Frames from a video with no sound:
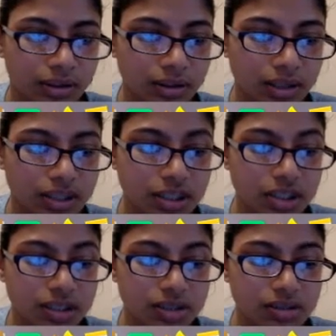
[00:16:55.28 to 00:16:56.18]
actually
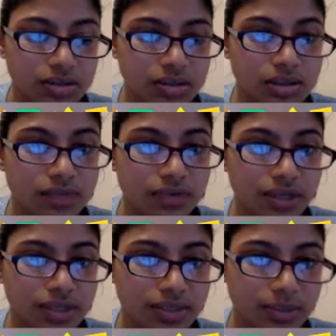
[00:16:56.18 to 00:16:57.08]
is very
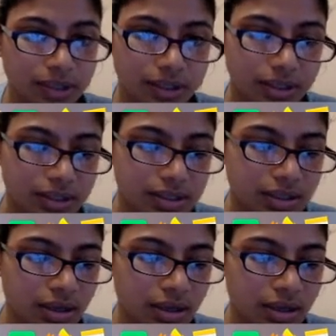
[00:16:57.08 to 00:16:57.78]
similar to this,